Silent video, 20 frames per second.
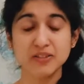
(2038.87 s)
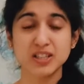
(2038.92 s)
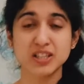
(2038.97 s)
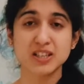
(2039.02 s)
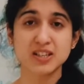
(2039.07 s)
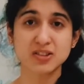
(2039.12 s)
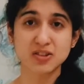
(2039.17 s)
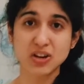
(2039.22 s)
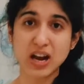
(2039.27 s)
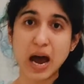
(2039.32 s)

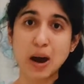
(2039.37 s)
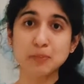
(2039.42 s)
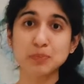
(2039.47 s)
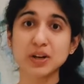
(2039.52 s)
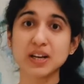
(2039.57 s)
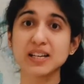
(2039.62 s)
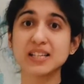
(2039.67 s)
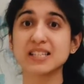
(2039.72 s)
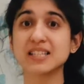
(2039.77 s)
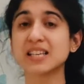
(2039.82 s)
which is
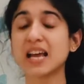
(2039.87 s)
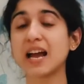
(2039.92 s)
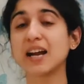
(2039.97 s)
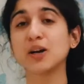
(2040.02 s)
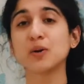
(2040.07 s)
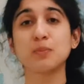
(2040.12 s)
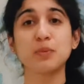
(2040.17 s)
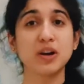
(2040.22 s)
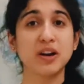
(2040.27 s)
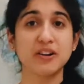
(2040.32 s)
trapped
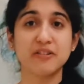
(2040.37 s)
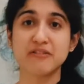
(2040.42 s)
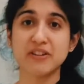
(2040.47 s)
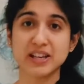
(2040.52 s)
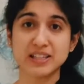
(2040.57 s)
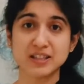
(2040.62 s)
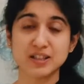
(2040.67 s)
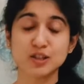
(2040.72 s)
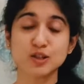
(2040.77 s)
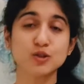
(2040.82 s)
inside blood
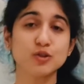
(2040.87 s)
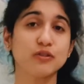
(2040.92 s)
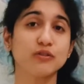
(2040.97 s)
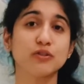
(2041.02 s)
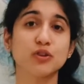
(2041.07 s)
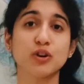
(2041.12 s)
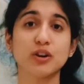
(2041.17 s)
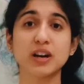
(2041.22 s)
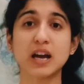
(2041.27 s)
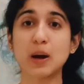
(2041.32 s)
vessels
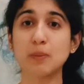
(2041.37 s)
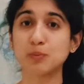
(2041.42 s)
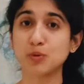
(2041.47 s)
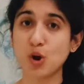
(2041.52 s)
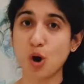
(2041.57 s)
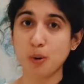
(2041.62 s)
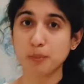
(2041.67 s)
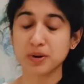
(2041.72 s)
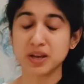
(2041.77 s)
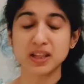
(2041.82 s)
of your
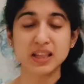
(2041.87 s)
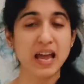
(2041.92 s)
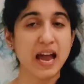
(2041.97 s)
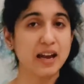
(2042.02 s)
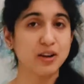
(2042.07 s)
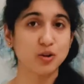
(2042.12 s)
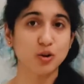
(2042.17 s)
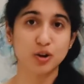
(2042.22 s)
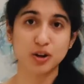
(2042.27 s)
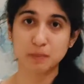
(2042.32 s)

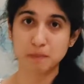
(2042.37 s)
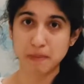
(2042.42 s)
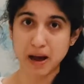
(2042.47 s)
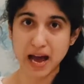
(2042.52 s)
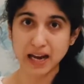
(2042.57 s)
abdomen and your